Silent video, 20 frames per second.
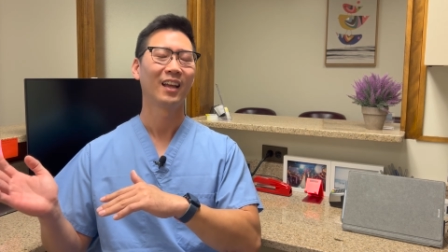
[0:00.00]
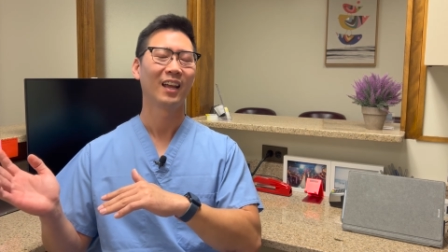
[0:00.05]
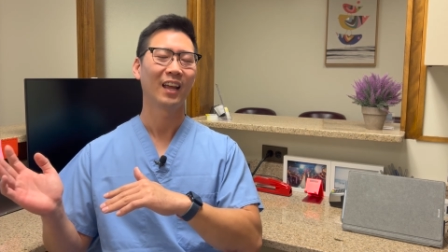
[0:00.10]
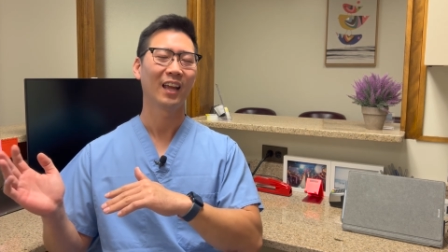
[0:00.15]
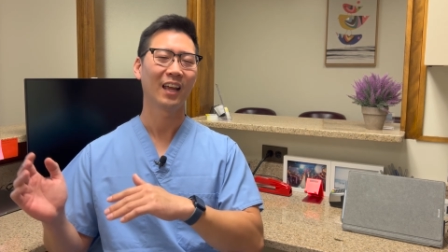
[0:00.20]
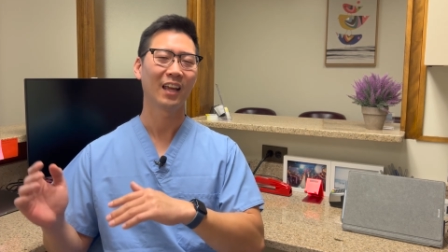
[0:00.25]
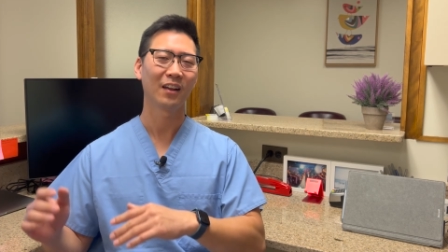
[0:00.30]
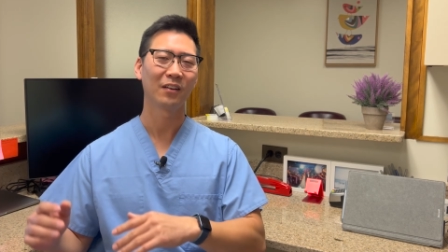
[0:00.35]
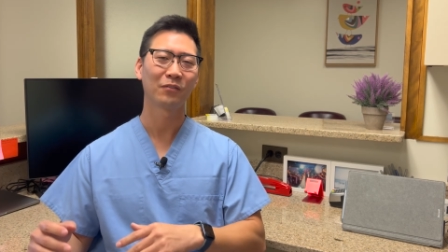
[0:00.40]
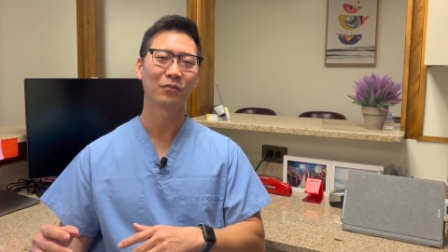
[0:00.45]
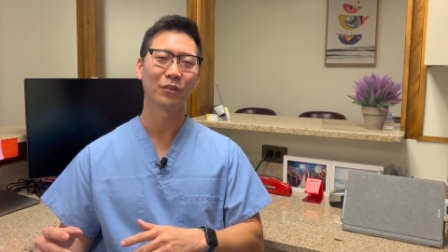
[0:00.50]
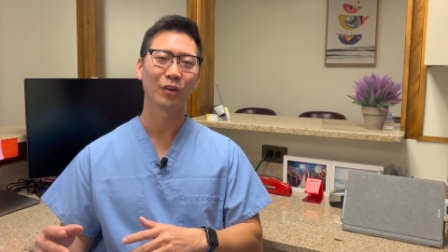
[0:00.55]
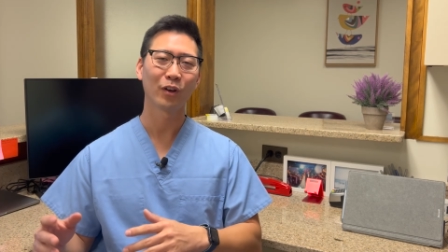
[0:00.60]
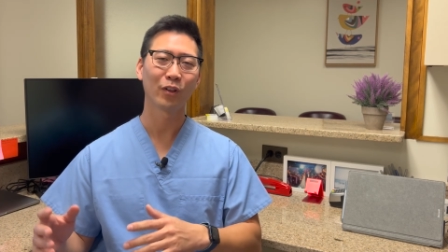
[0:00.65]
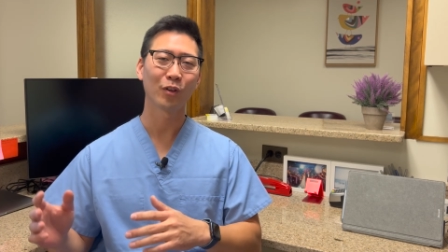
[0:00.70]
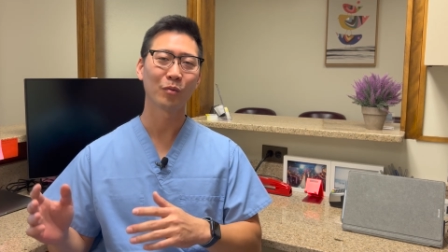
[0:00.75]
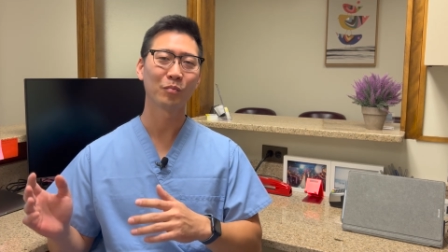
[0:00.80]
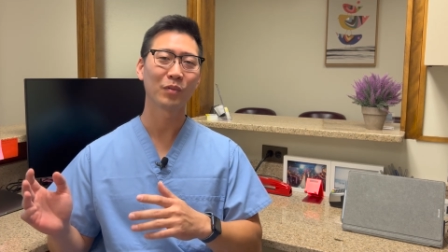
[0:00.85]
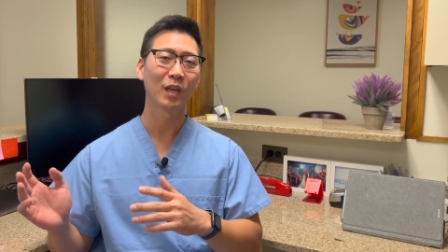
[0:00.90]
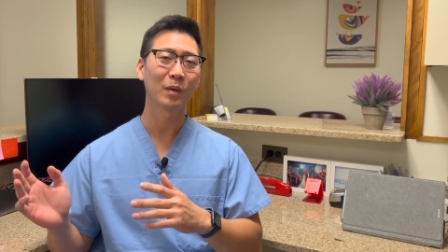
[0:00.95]
And for
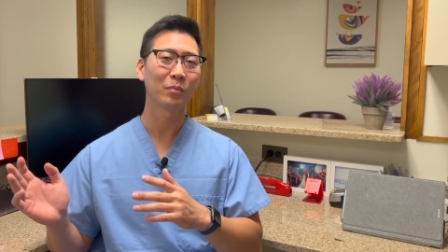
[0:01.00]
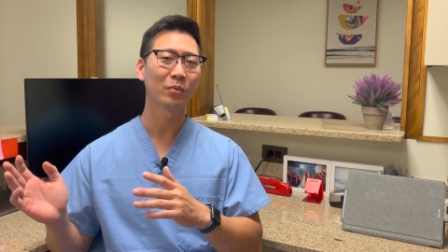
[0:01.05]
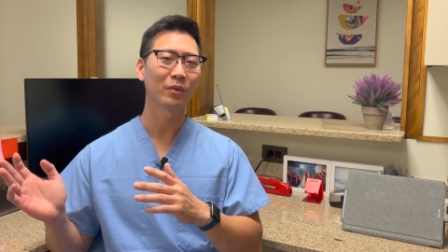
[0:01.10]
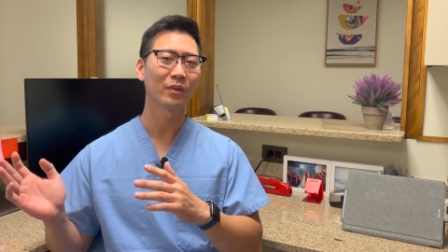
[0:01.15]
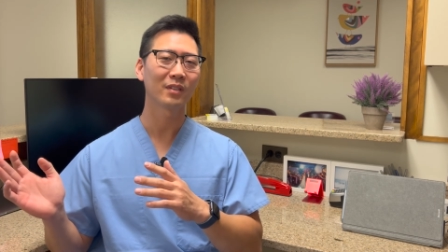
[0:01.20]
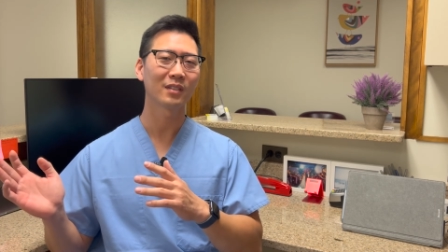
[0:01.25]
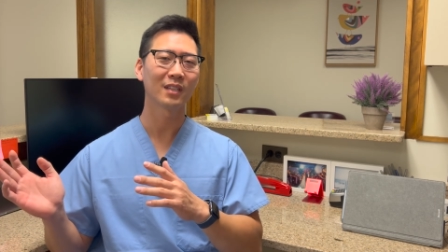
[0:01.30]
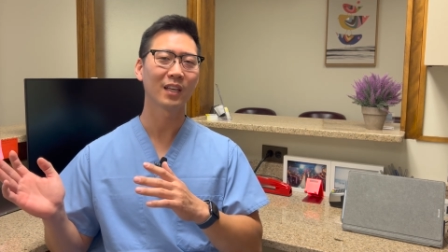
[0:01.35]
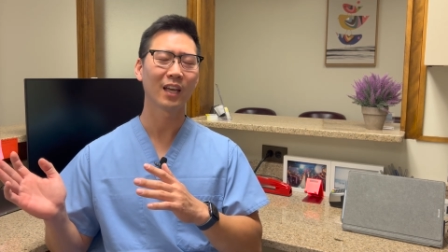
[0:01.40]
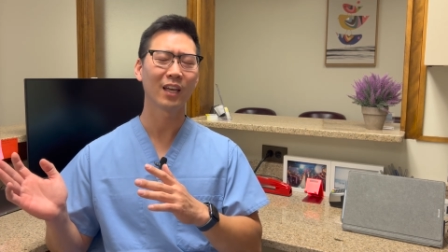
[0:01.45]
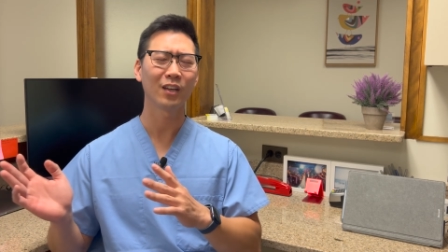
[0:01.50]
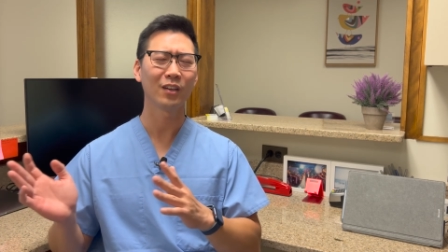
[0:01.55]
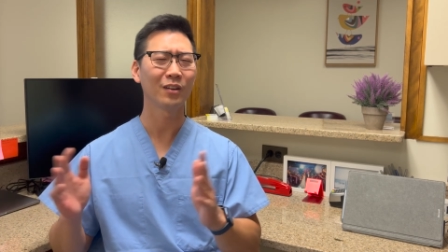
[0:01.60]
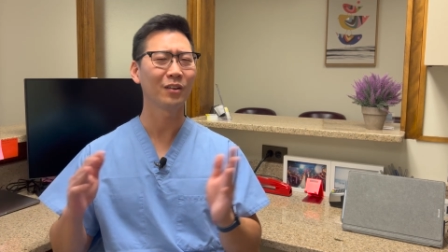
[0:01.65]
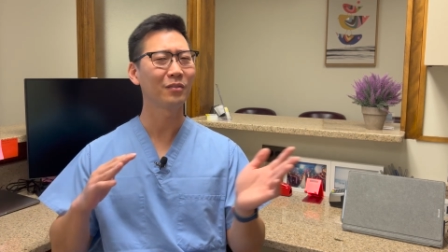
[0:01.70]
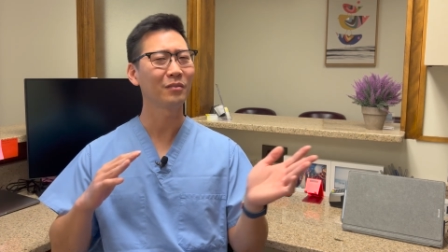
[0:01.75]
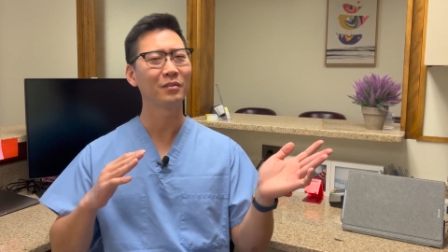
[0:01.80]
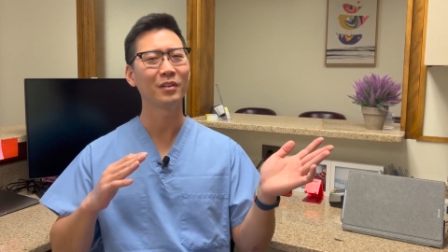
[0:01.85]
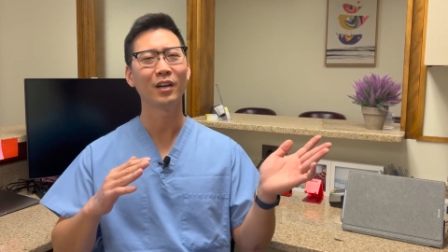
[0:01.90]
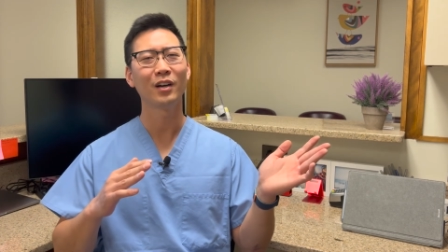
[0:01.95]
other people to say, you
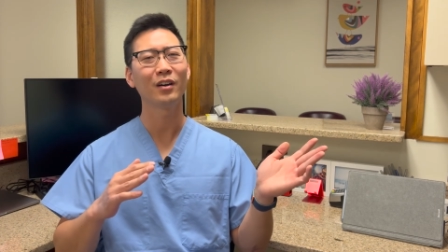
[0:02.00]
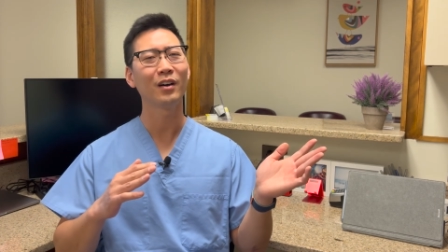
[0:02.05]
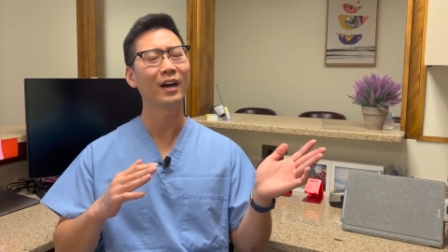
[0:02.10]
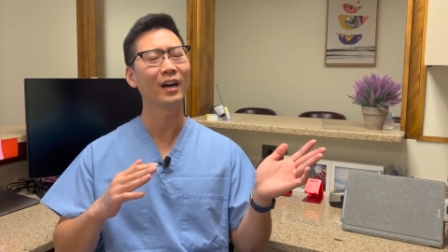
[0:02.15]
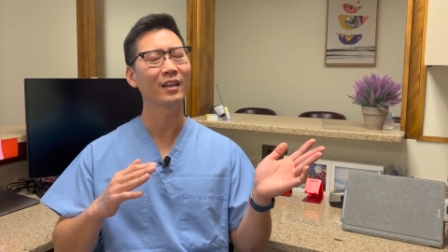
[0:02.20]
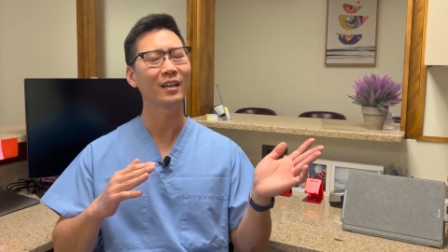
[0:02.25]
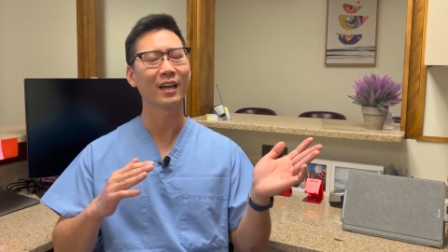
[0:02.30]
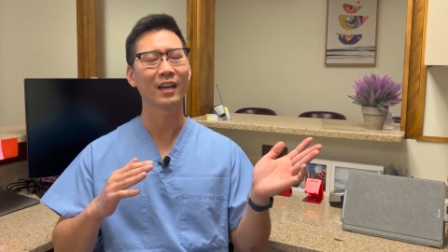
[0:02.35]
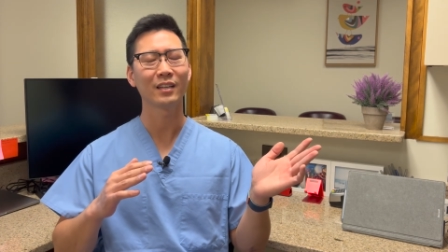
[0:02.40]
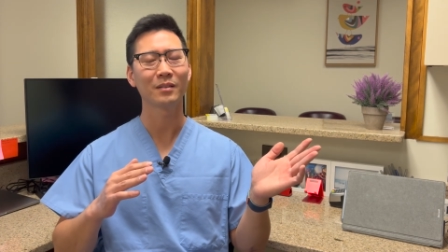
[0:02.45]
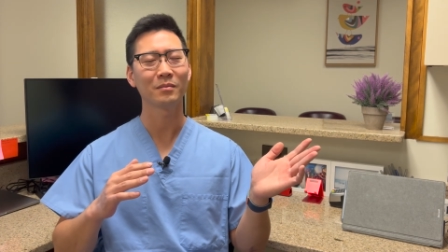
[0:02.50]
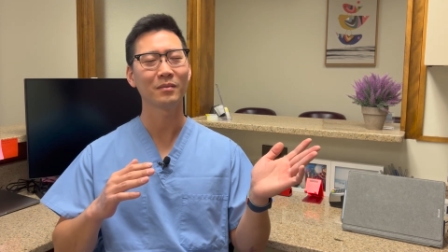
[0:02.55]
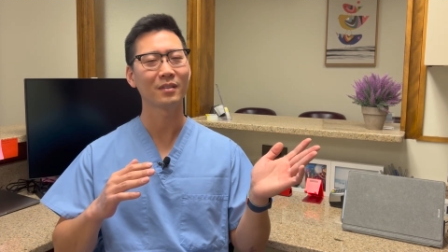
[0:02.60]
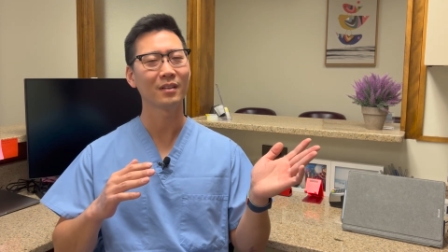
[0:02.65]
know, no, I, I,